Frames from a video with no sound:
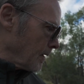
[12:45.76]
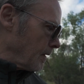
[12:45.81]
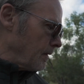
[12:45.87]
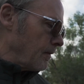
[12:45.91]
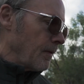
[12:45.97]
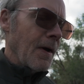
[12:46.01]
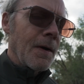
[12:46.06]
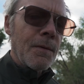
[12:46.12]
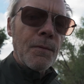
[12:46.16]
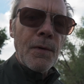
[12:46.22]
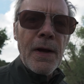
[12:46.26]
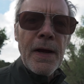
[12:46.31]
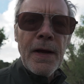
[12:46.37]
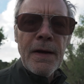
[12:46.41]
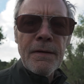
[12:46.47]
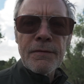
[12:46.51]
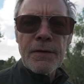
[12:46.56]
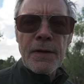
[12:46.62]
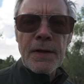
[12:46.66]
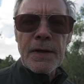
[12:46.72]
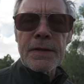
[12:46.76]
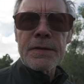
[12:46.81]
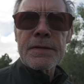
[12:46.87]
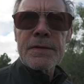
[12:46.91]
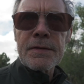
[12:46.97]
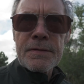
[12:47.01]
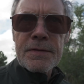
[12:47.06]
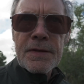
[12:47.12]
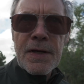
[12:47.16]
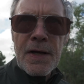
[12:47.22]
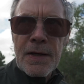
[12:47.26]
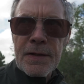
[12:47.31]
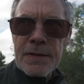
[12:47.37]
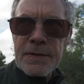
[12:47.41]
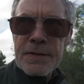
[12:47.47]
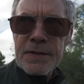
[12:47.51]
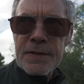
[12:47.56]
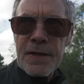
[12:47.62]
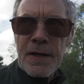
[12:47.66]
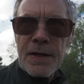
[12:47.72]
And that way everything kind
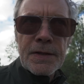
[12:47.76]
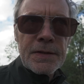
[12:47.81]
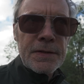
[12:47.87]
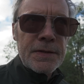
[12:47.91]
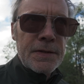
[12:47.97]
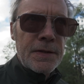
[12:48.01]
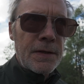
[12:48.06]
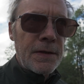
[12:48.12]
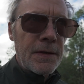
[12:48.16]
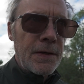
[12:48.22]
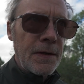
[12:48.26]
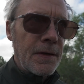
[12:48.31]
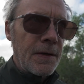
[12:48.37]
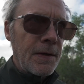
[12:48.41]
of starts to